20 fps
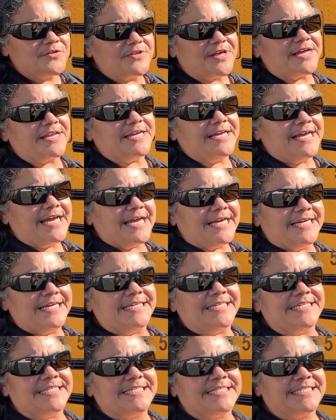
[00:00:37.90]
that
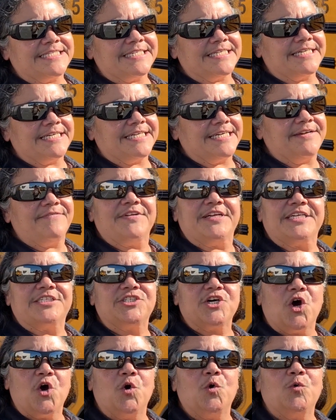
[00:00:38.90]
is given
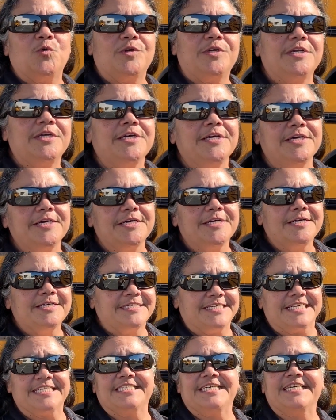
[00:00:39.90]
its own
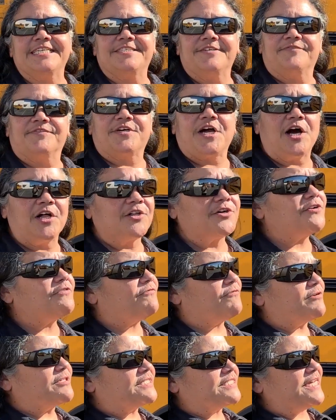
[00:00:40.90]
distinctive color
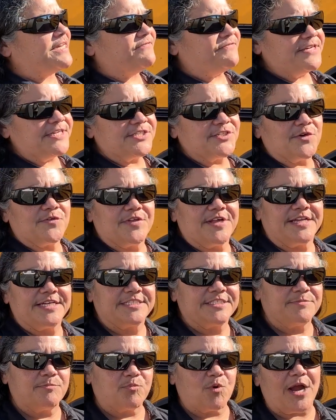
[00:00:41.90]
for safety so that
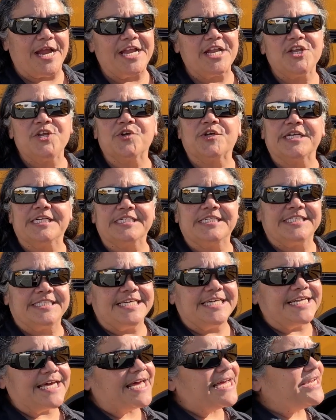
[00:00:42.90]
it's bright. You can
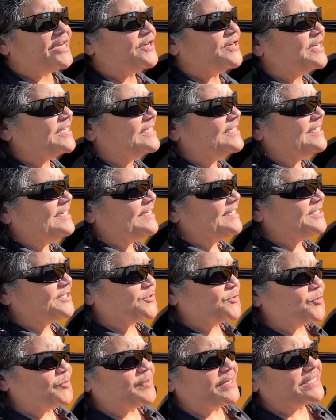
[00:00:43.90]
see that. You can see a
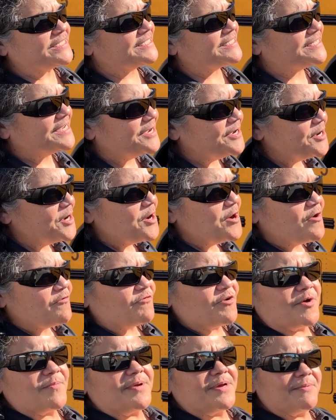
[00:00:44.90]
school bus
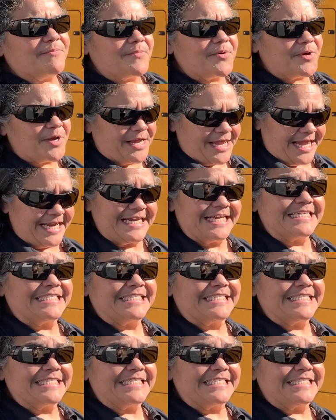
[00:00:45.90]
from any